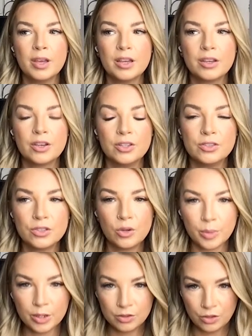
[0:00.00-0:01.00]

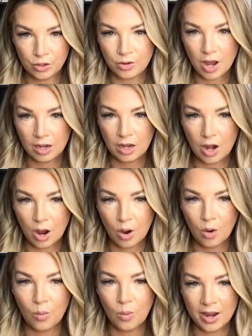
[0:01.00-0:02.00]
Consumers do not
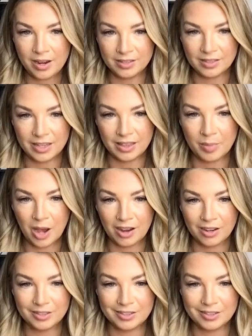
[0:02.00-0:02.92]
know what is in the box.